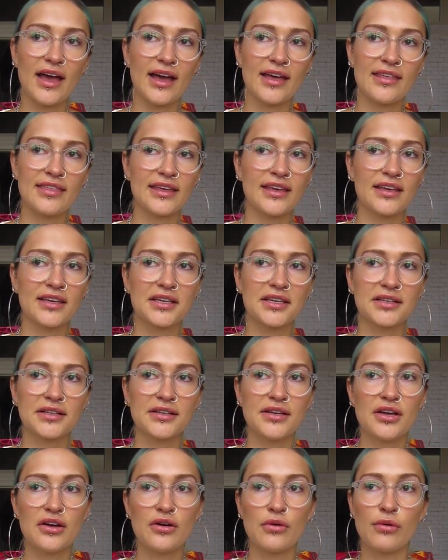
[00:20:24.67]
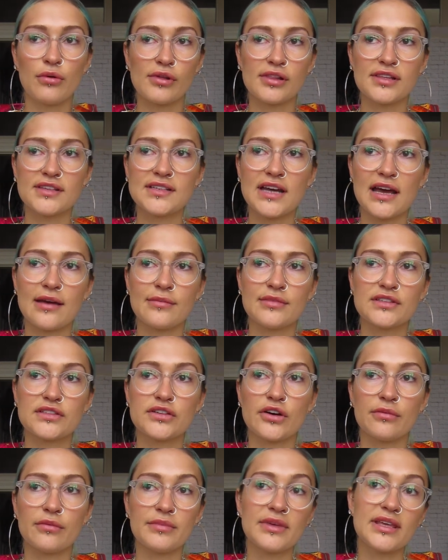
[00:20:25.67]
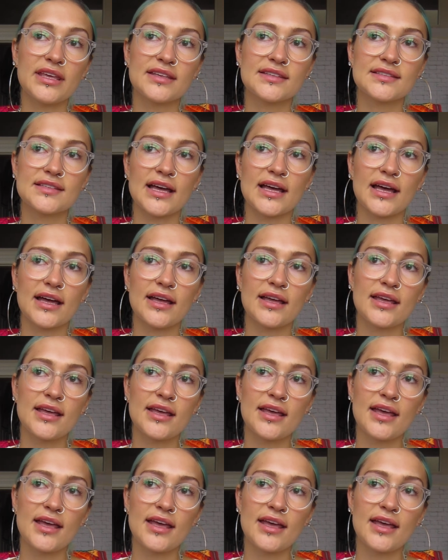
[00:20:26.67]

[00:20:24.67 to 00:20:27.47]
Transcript: I think what this time has taught me is that